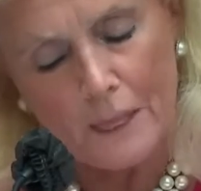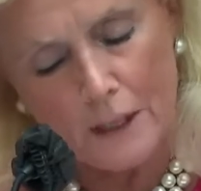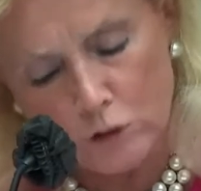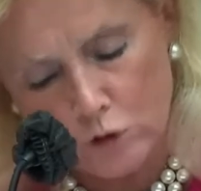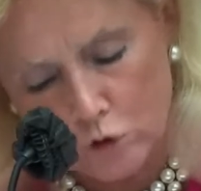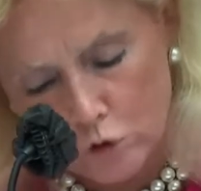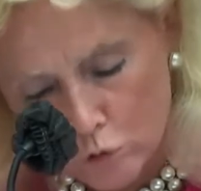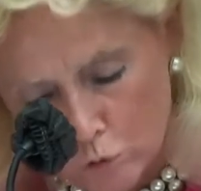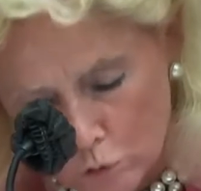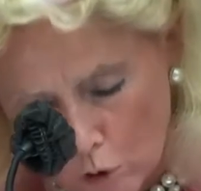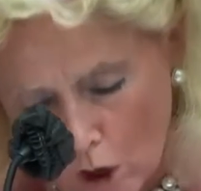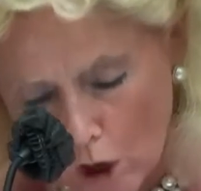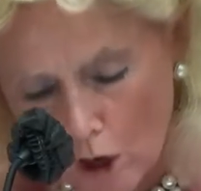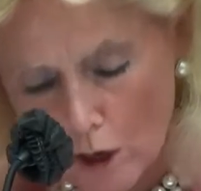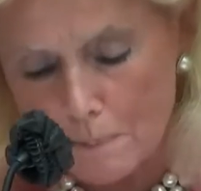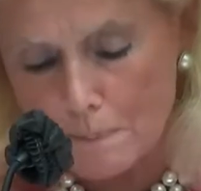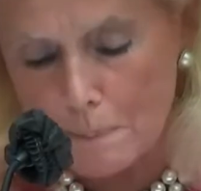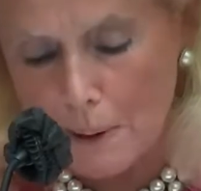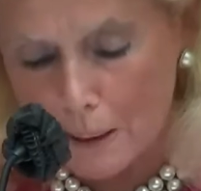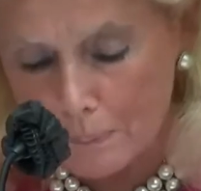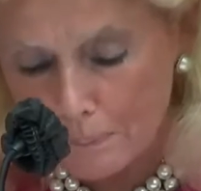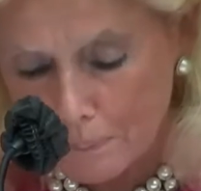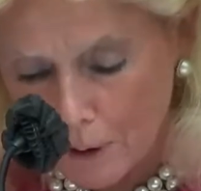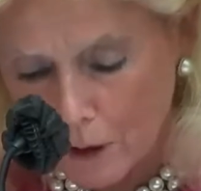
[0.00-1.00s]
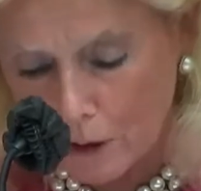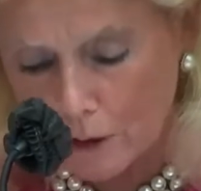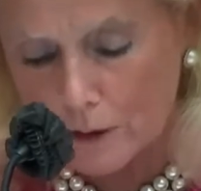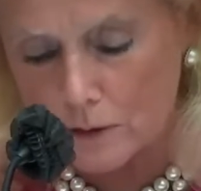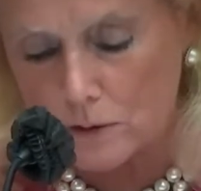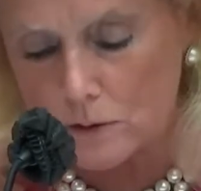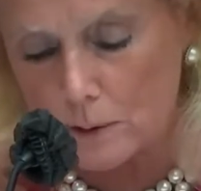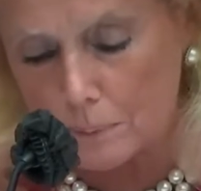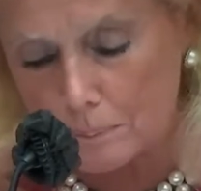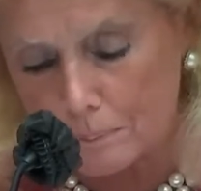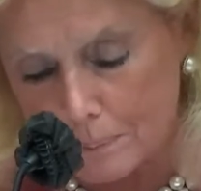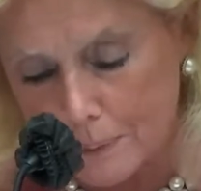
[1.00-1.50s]
This strong
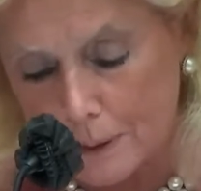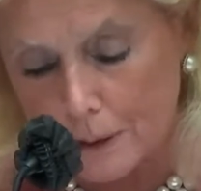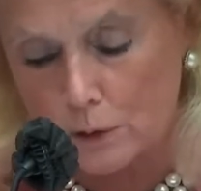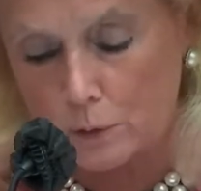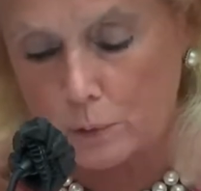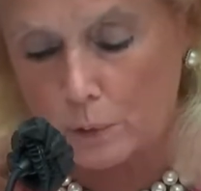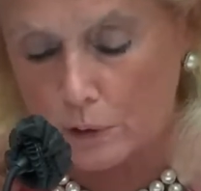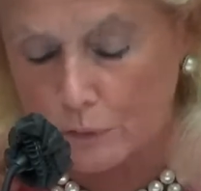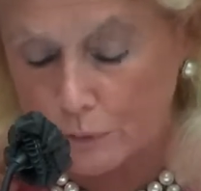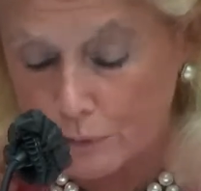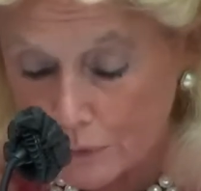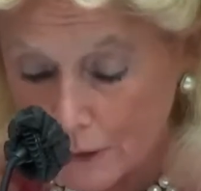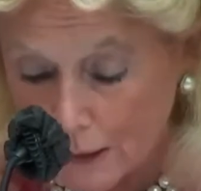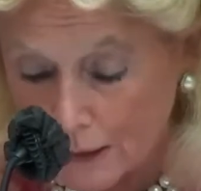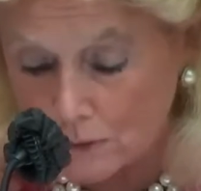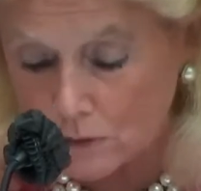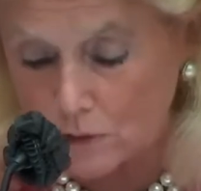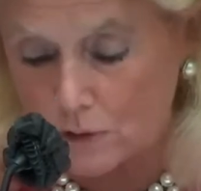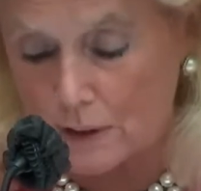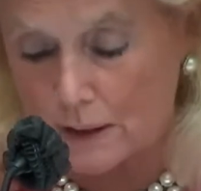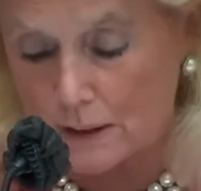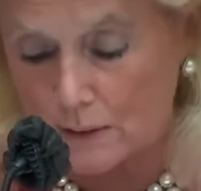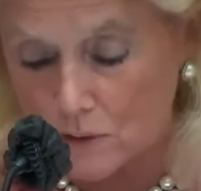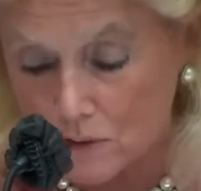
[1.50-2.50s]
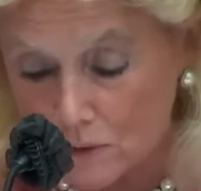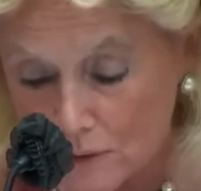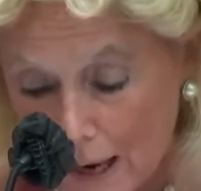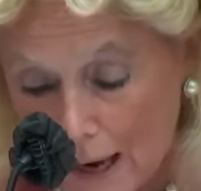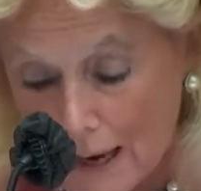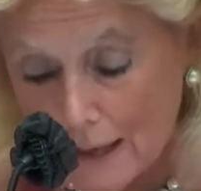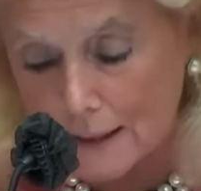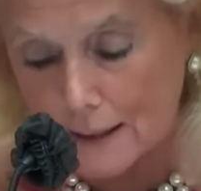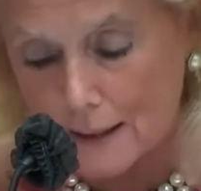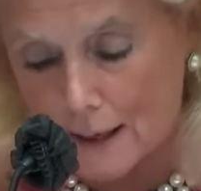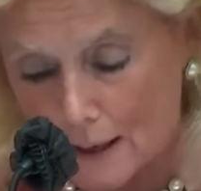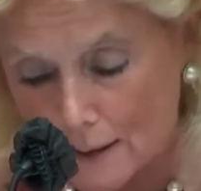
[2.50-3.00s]
bipartisan bill reflects the
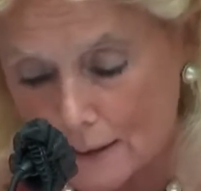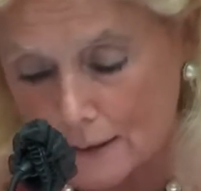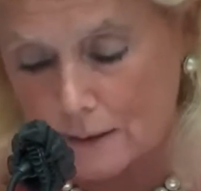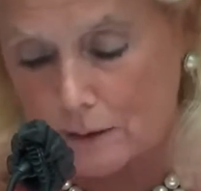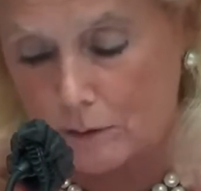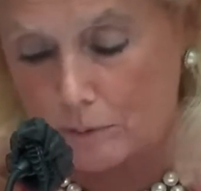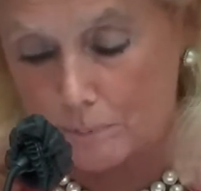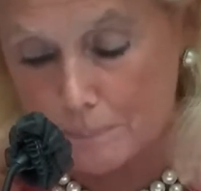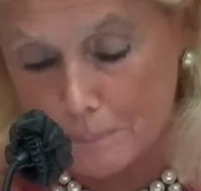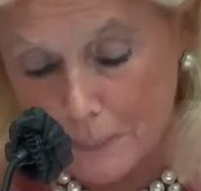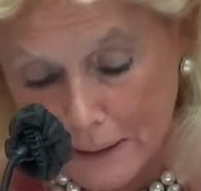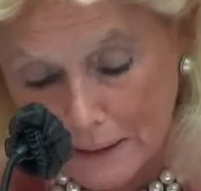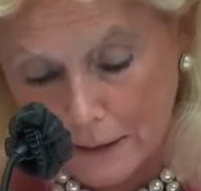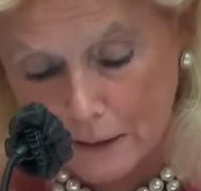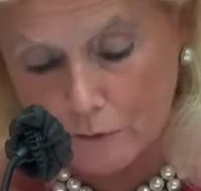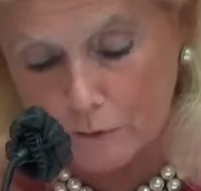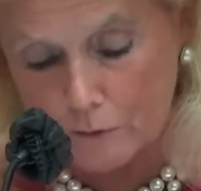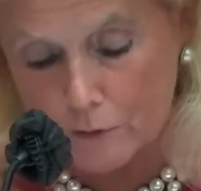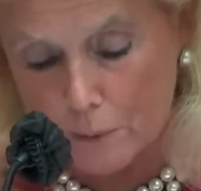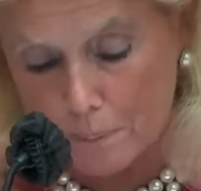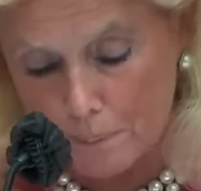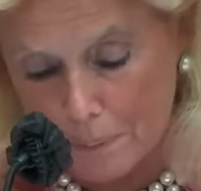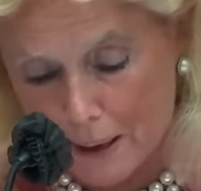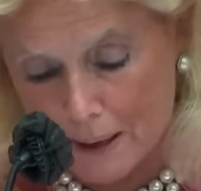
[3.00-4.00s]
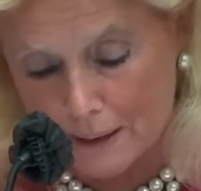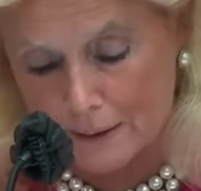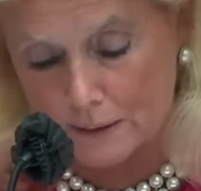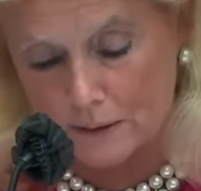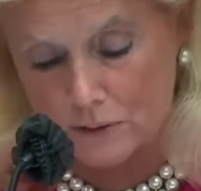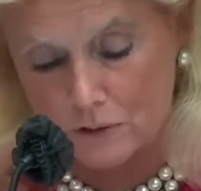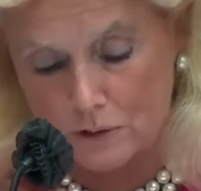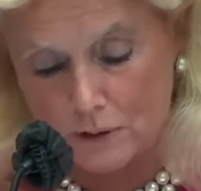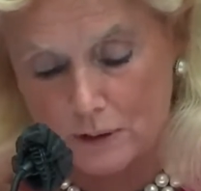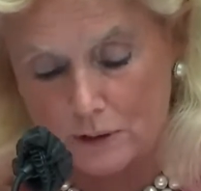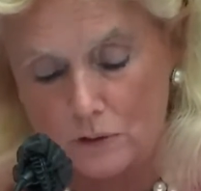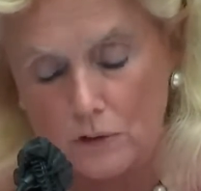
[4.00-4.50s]
exact kind of meaningful
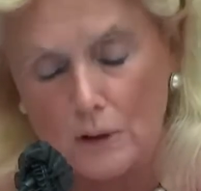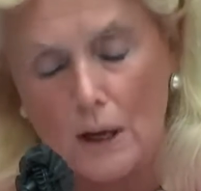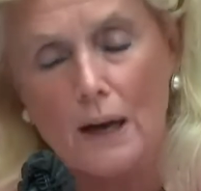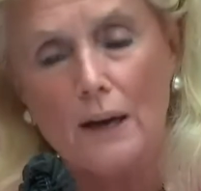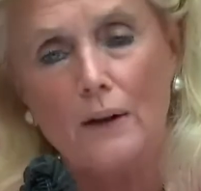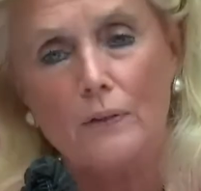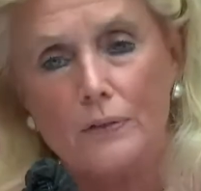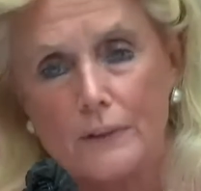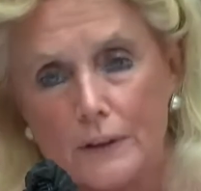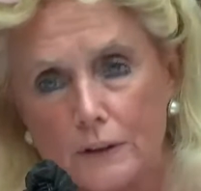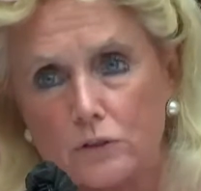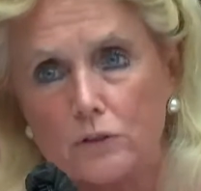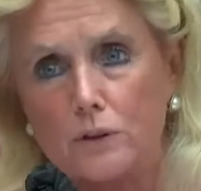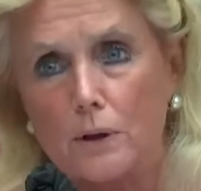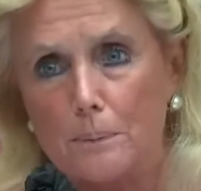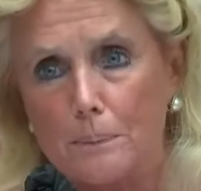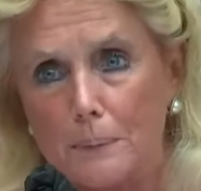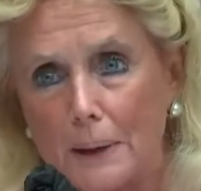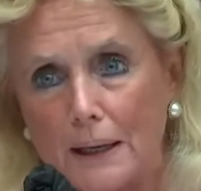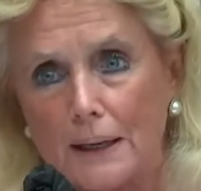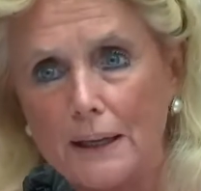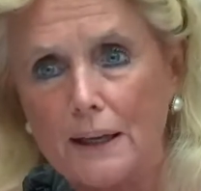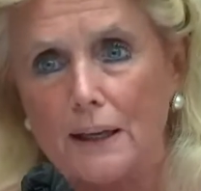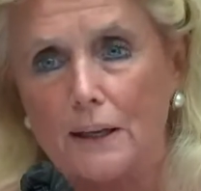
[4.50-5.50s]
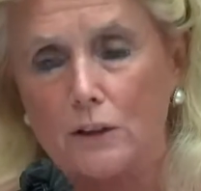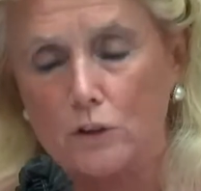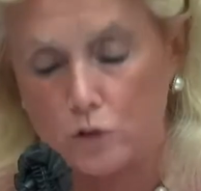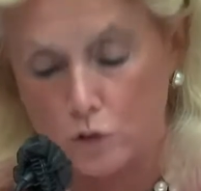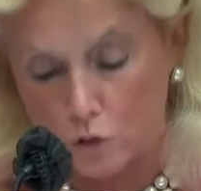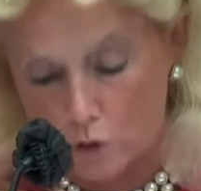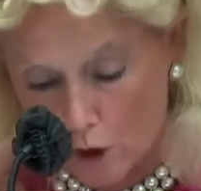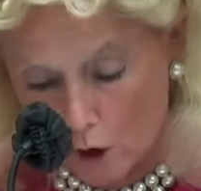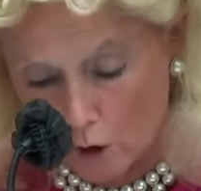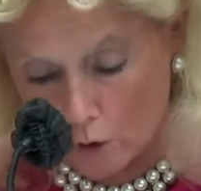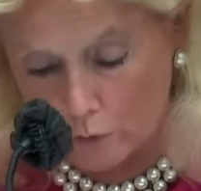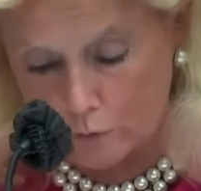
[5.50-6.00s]
policies this committee
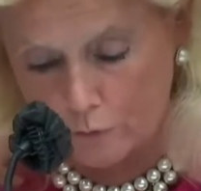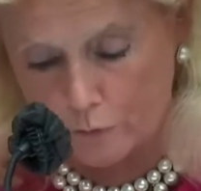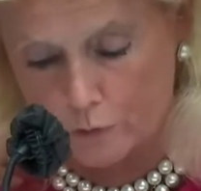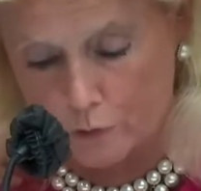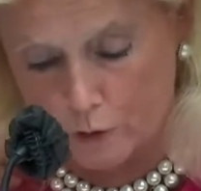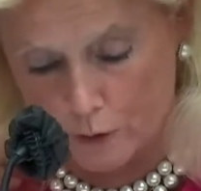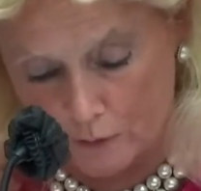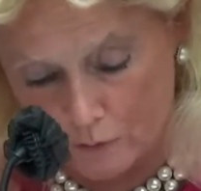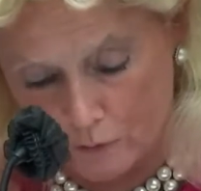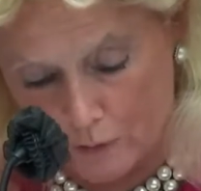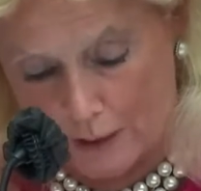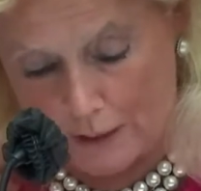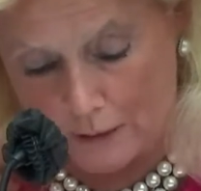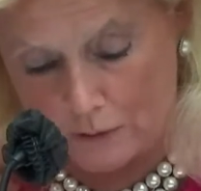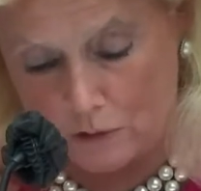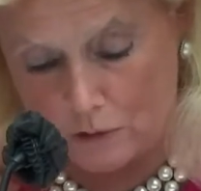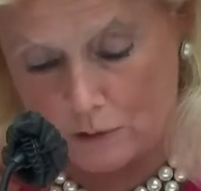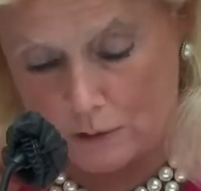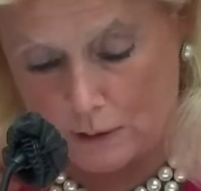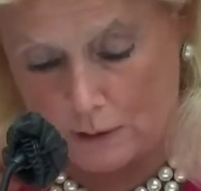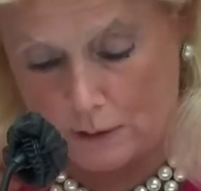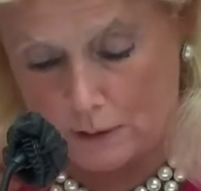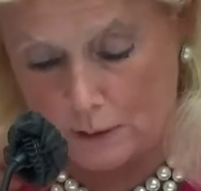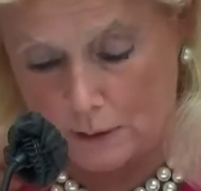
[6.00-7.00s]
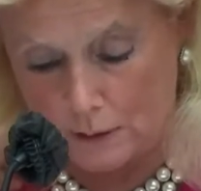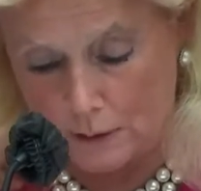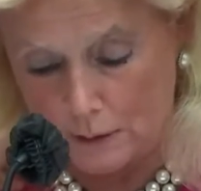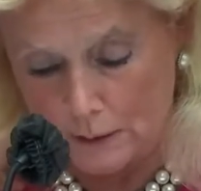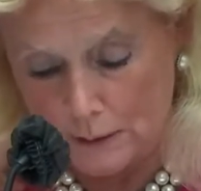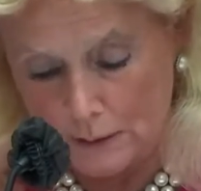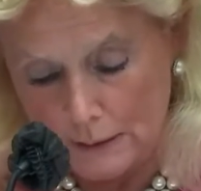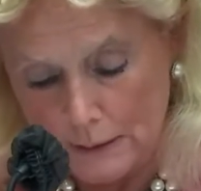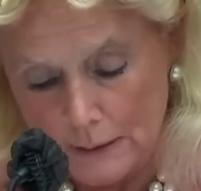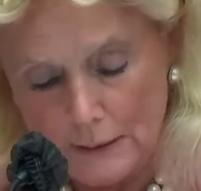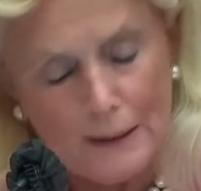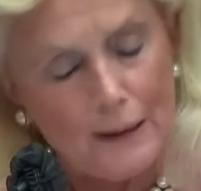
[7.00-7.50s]
is known for advancing.
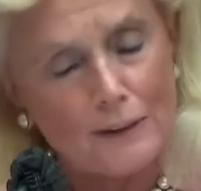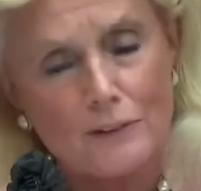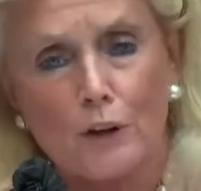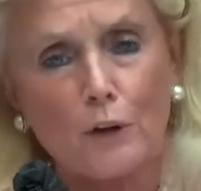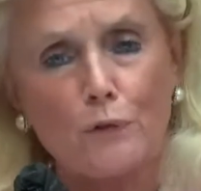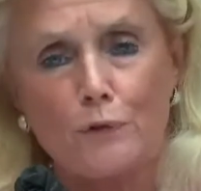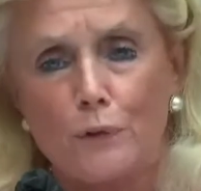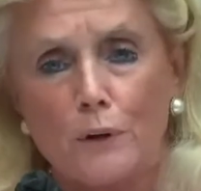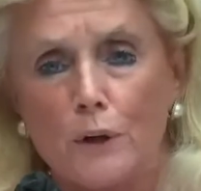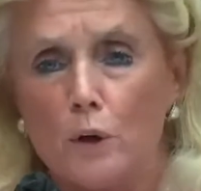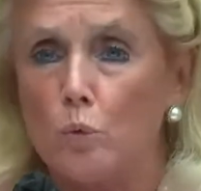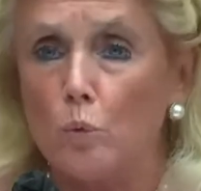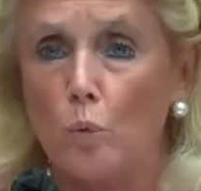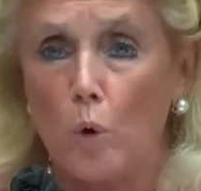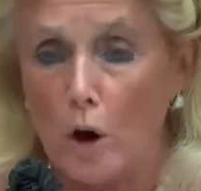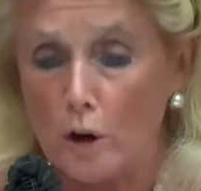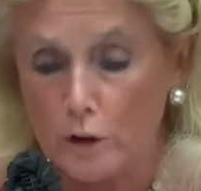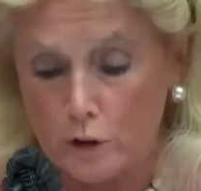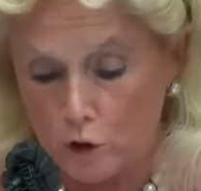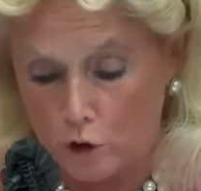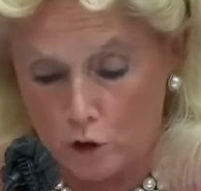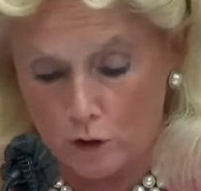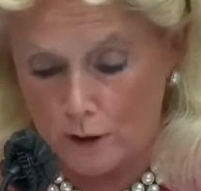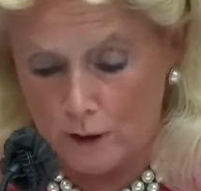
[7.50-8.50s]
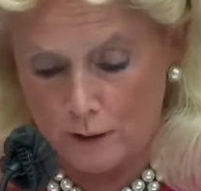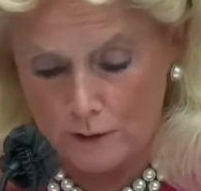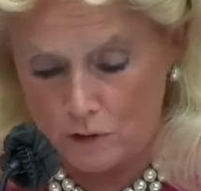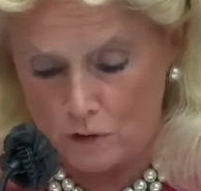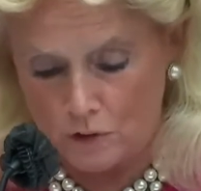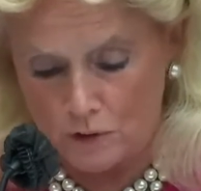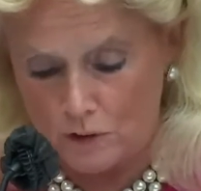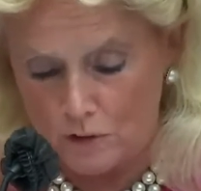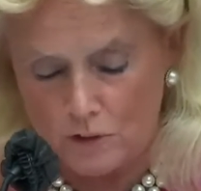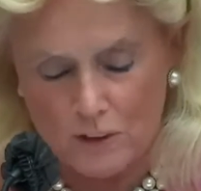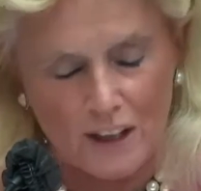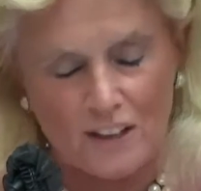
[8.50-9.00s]
The Flint water
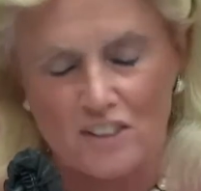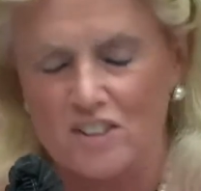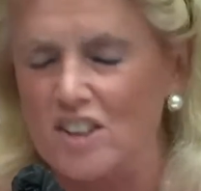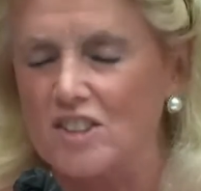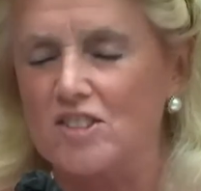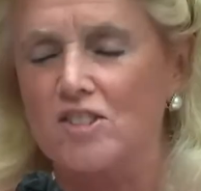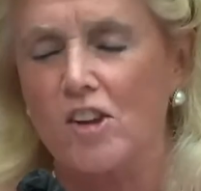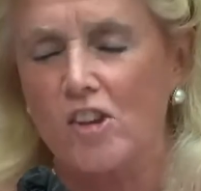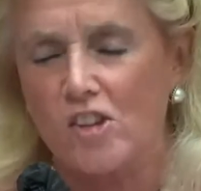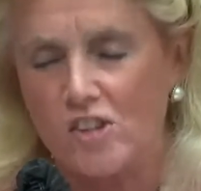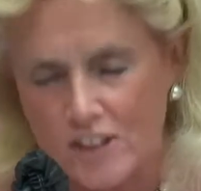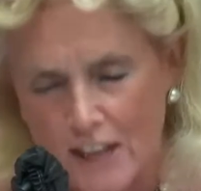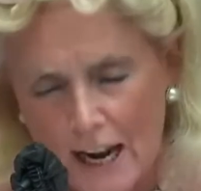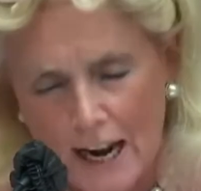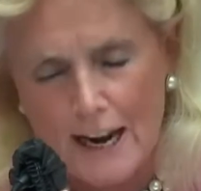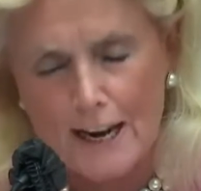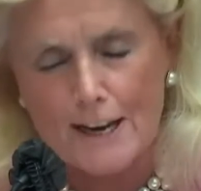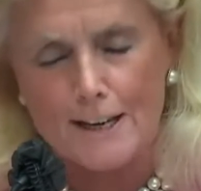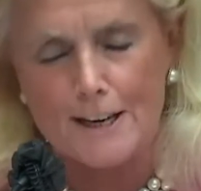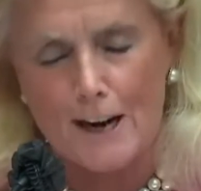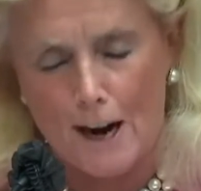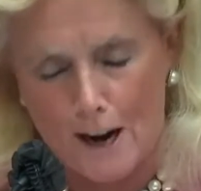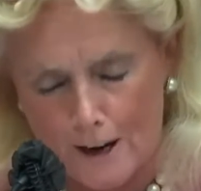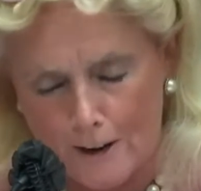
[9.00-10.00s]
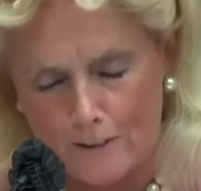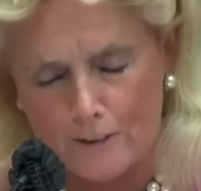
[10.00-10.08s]
crisis is a stain